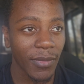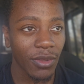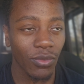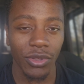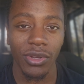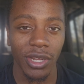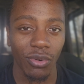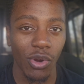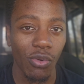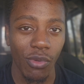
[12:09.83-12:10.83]
well, you could have
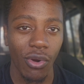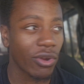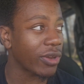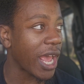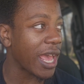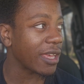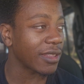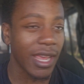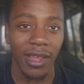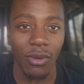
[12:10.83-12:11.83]
wrote more on that.
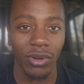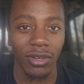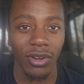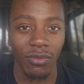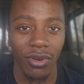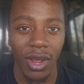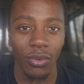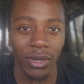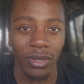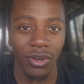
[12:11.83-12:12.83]
Like, I wanted
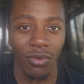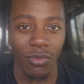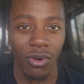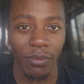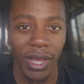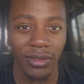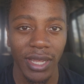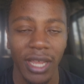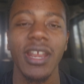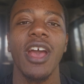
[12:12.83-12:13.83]
to know more about
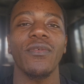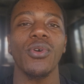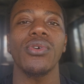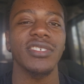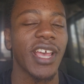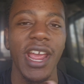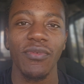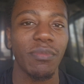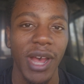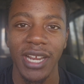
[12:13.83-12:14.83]
that. Now, of course,
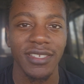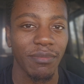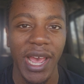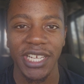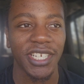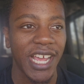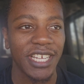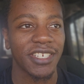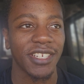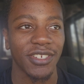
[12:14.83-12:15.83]
everybody's
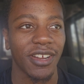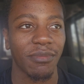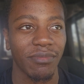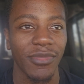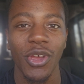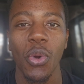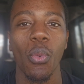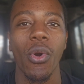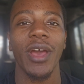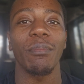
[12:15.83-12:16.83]
imagination is gonna
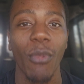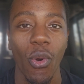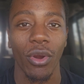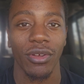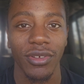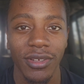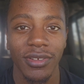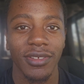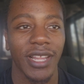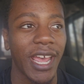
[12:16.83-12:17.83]
want more.
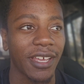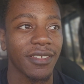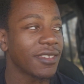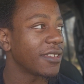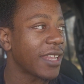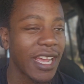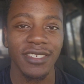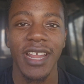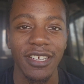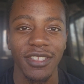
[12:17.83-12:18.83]
Like, that's
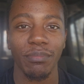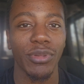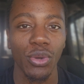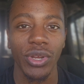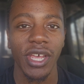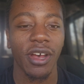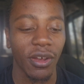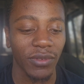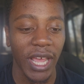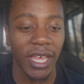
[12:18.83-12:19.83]
the beauty
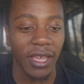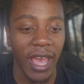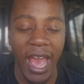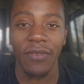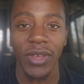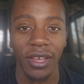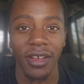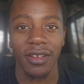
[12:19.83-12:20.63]
of like having